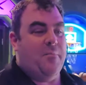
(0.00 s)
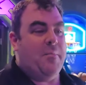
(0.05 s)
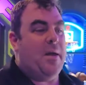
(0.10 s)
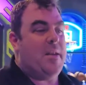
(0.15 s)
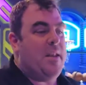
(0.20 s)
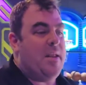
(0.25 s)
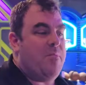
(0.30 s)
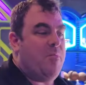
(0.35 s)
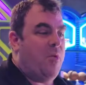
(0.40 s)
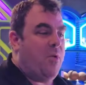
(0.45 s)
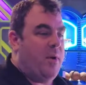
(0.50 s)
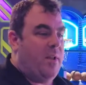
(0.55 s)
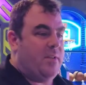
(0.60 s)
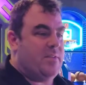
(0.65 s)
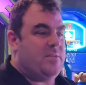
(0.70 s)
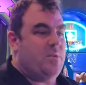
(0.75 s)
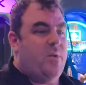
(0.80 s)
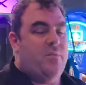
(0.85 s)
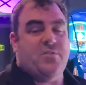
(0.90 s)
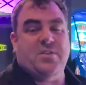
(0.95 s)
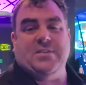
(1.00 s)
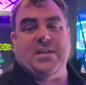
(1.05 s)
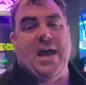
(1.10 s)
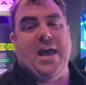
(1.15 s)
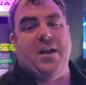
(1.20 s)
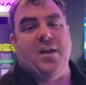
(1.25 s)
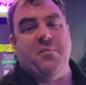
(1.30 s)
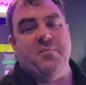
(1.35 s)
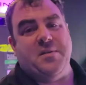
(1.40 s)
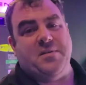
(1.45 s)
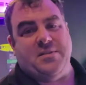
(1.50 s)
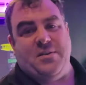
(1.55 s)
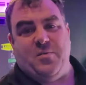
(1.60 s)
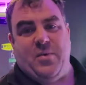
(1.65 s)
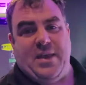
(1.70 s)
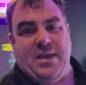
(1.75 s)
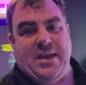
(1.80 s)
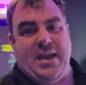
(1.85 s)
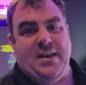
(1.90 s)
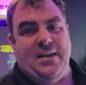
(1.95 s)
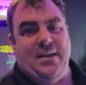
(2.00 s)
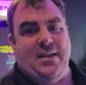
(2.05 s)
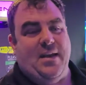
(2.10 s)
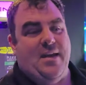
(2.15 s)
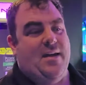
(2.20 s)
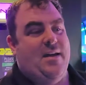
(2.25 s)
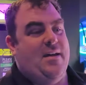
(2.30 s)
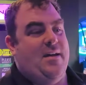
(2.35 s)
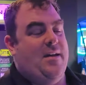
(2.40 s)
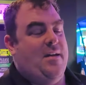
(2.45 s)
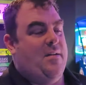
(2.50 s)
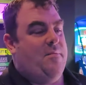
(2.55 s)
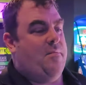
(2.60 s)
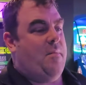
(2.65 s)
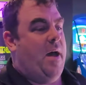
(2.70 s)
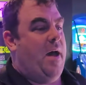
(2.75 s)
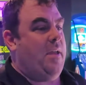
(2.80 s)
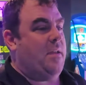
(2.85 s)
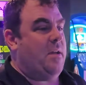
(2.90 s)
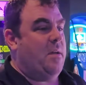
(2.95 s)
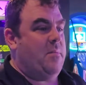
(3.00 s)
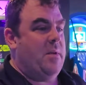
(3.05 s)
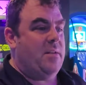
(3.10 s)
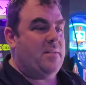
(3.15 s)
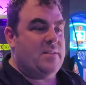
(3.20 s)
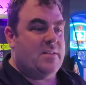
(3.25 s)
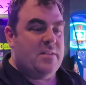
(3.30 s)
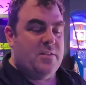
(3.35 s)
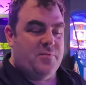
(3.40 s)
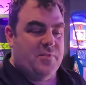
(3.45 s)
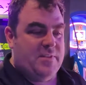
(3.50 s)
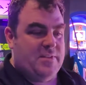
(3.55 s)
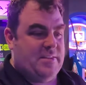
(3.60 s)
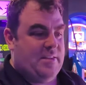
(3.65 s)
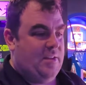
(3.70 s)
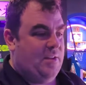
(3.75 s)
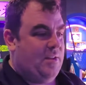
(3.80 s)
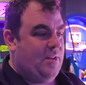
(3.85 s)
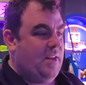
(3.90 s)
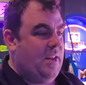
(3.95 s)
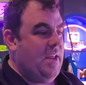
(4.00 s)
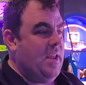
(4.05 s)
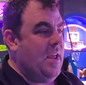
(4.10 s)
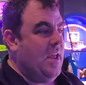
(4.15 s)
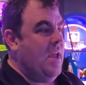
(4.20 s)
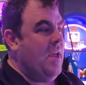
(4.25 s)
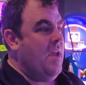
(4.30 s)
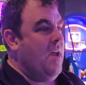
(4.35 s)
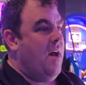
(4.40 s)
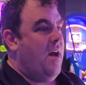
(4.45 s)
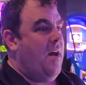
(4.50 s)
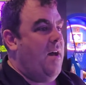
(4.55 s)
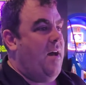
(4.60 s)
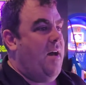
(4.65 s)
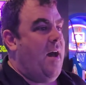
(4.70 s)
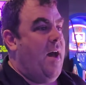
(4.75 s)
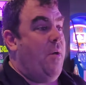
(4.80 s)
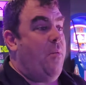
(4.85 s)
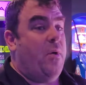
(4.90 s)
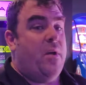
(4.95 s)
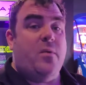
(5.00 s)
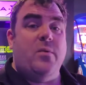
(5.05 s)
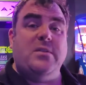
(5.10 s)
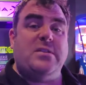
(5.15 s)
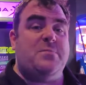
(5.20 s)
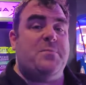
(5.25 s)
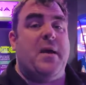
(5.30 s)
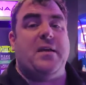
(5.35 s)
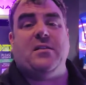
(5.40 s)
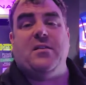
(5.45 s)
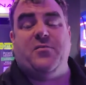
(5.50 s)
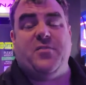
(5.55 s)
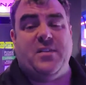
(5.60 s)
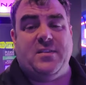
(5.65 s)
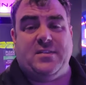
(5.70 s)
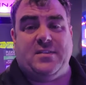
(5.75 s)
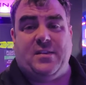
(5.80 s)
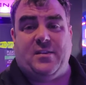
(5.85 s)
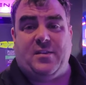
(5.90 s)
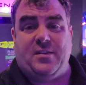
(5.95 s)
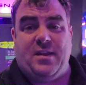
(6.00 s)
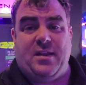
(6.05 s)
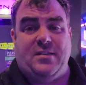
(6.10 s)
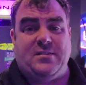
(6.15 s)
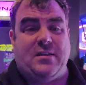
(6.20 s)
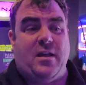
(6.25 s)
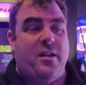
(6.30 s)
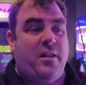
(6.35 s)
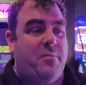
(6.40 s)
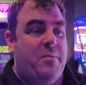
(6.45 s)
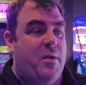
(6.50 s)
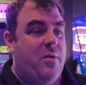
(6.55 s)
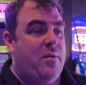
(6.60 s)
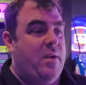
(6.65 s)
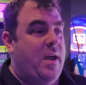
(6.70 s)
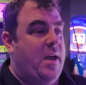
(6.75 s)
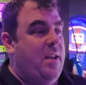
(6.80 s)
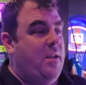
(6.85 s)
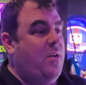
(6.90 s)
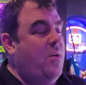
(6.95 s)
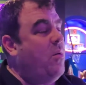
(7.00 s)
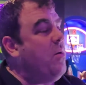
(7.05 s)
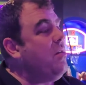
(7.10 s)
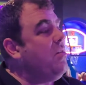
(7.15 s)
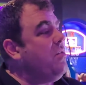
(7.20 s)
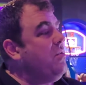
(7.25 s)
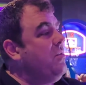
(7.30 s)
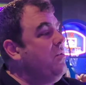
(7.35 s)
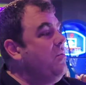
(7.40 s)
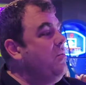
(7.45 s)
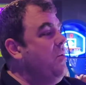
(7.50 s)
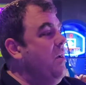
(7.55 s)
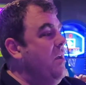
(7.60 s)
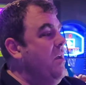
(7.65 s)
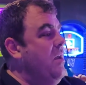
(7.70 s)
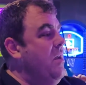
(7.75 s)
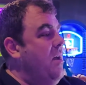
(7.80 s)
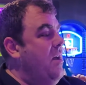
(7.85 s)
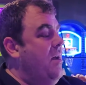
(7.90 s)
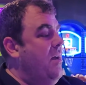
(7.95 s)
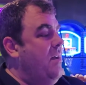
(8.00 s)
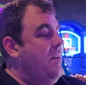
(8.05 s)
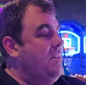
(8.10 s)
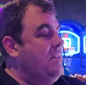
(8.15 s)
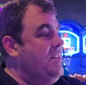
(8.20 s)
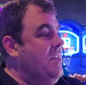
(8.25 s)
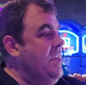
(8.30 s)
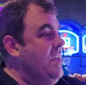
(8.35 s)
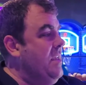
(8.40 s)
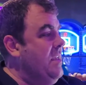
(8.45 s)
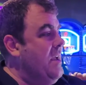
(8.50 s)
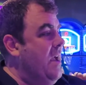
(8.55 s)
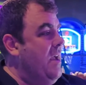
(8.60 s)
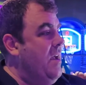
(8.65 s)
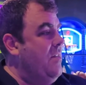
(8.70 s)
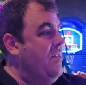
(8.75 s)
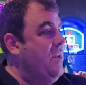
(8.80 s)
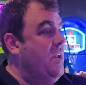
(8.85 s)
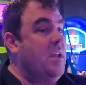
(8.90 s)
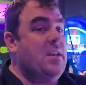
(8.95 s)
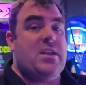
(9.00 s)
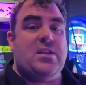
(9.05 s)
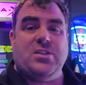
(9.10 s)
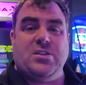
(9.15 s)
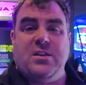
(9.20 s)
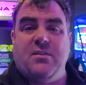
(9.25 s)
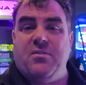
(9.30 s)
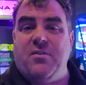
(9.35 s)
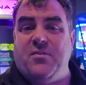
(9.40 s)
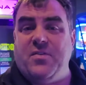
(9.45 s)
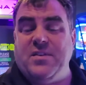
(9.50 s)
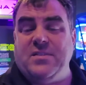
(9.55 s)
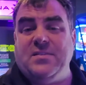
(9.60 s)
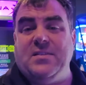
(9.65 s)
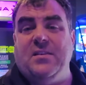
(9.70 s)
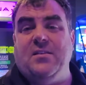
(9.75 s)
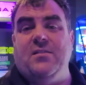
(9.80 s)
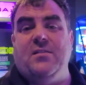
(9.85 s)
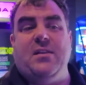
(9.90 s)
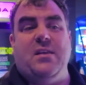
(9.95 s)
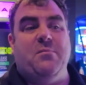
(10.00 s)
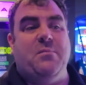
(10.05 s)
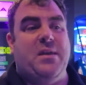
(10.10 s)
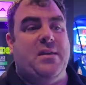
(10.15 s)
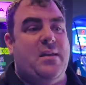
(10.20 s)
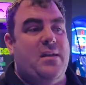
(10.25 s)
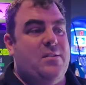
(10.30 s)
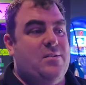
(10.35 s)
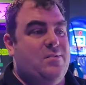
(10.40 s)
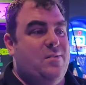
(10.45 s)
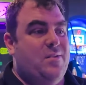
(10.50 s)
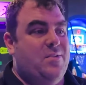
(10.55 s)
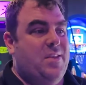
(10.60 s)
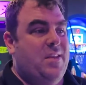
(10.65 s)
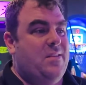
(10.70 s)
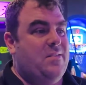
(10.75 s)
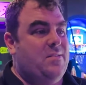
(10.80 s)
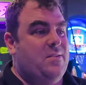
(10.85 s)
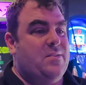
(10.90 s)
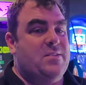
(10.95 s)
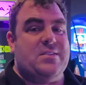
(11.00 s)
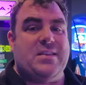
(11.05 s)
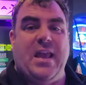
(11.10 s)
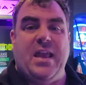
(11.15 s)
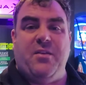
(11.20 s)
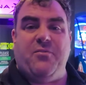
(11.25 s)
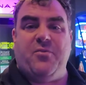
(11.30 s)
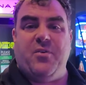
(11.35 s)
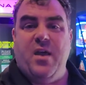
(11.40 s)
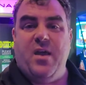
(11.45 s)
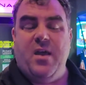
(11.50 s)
Monday morning. So we've just had our busy weekend. I come into the facility. I want to inspect the facility. It's all about kind of going through, seeing the condition of the facility, making sure things are safe.